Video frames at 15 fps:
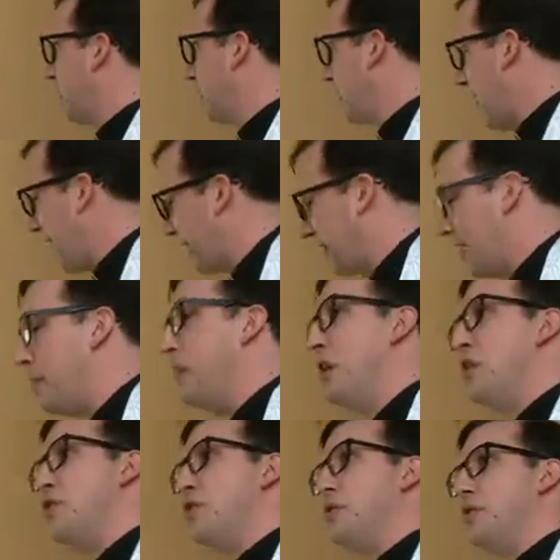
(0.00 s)
to take
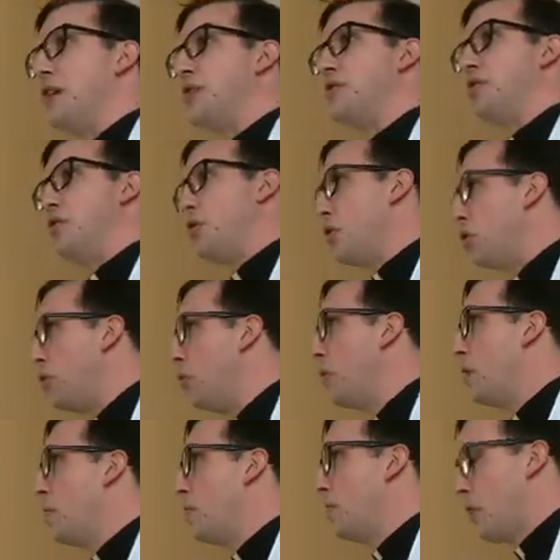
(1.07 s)
them to this
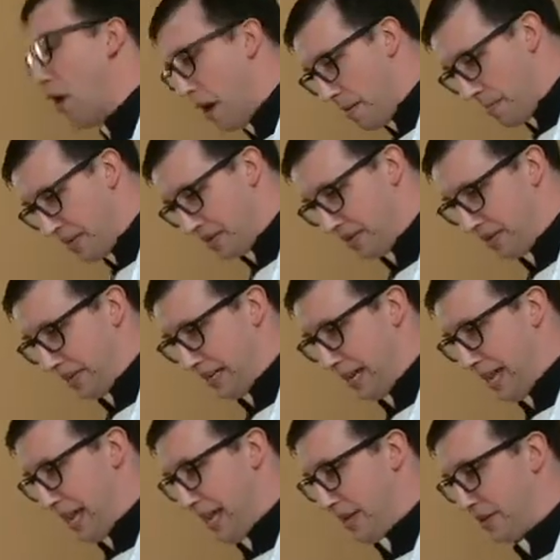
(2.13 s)
new promised
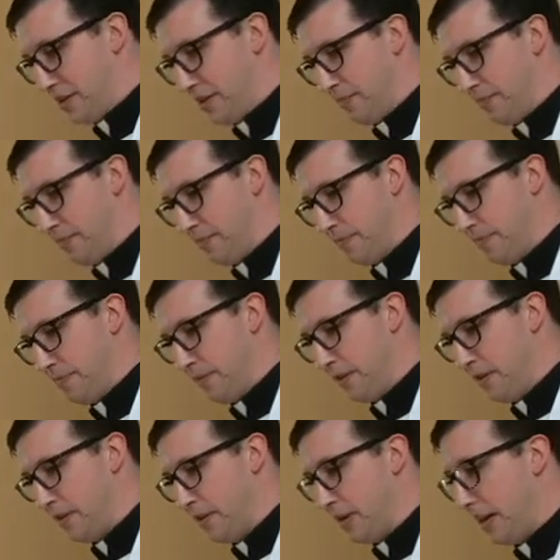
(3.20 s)
land.
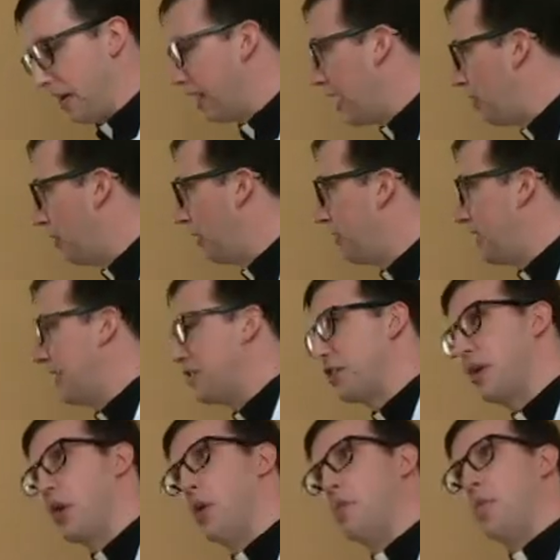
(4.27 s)
And a couple of days
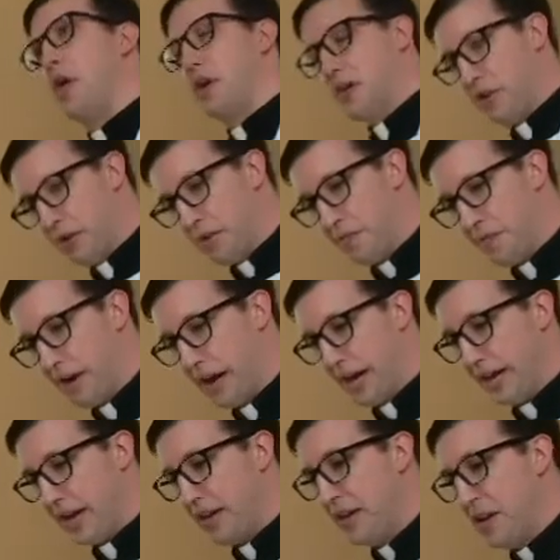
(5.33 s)
ago, on Good
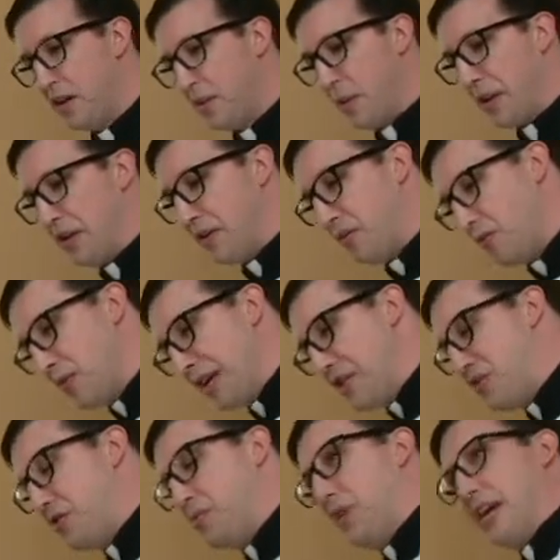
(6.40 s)
Friday, we
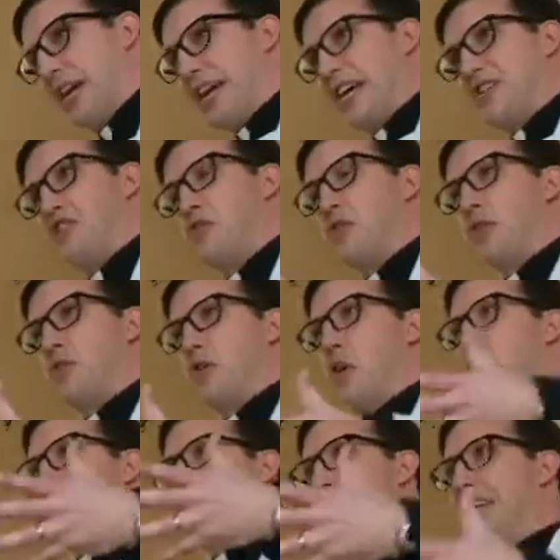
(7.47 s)
reached what I guess you could
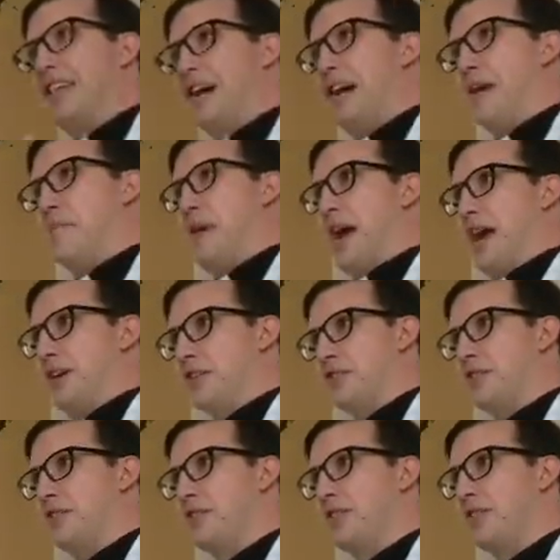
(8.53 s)
call the
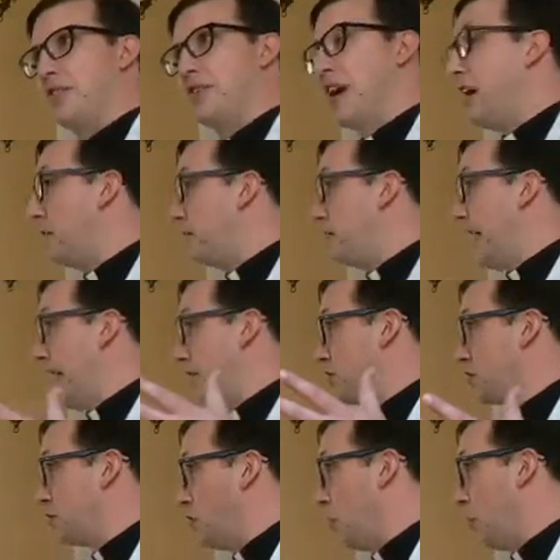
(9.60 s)
climax of that
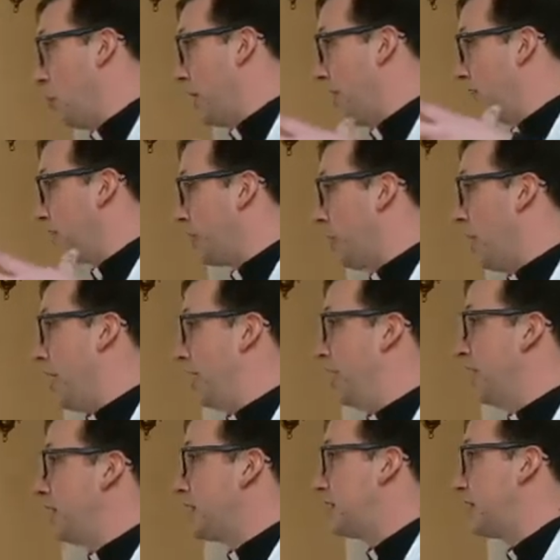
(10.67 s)
story of
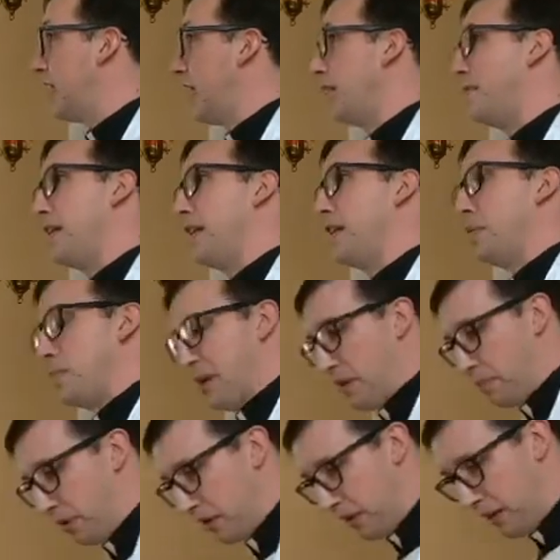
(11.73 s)
God saving the
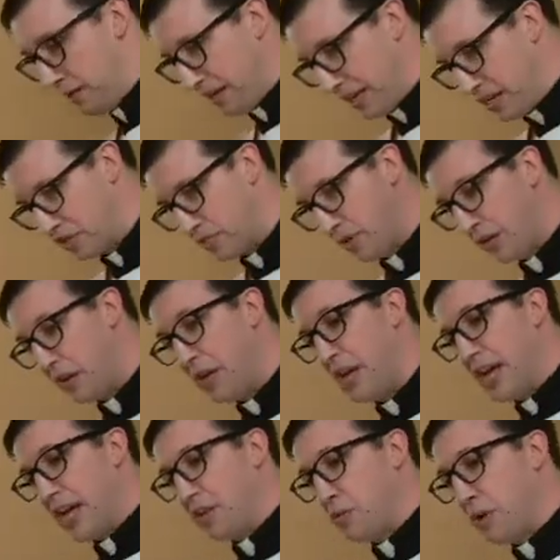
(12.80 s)
people of Israel,
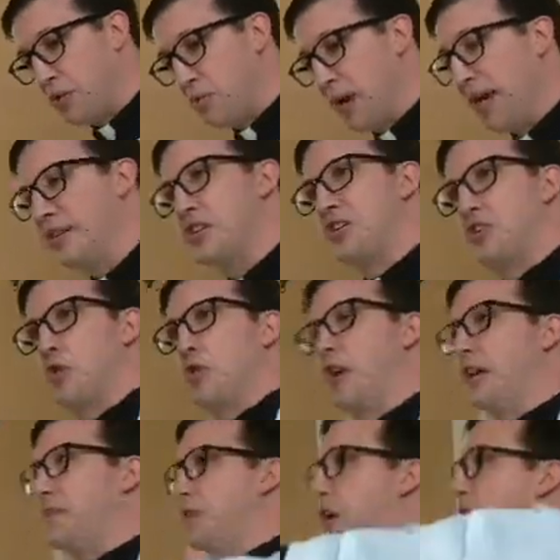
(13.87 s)
as we read the
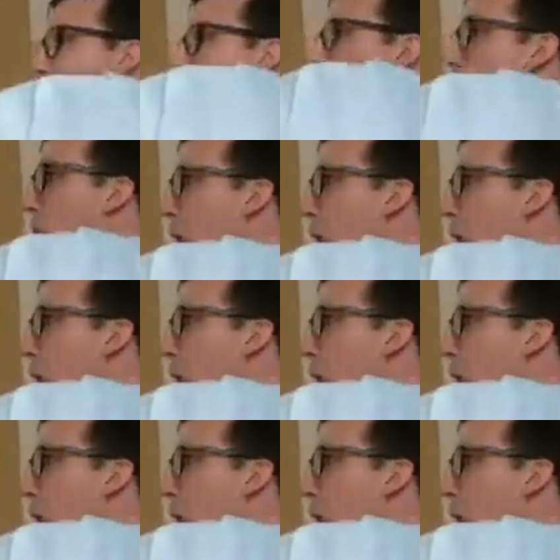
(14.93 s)
story of God